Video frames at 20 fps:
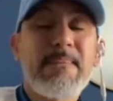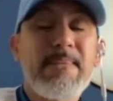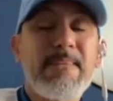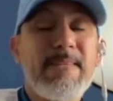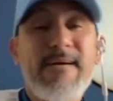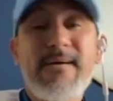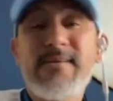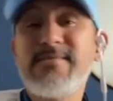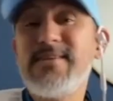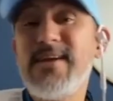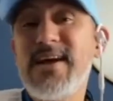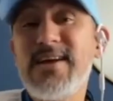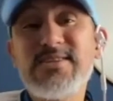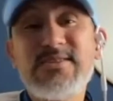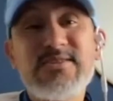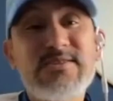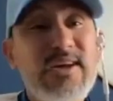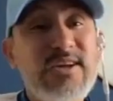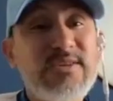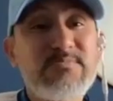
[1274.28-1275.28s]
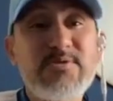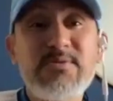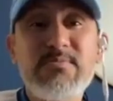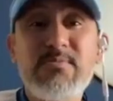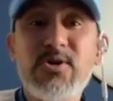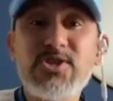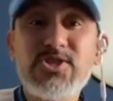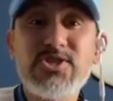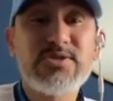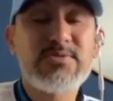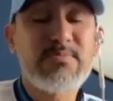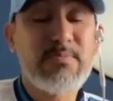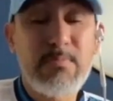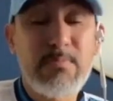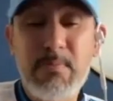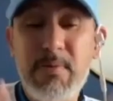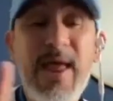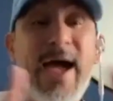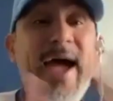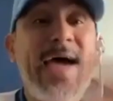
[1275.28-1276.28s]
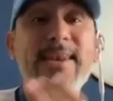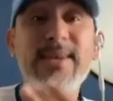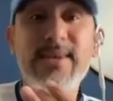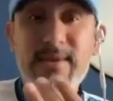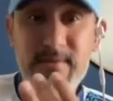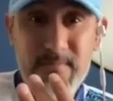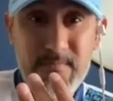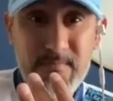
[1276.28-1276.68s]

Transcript: that's pretty much plan,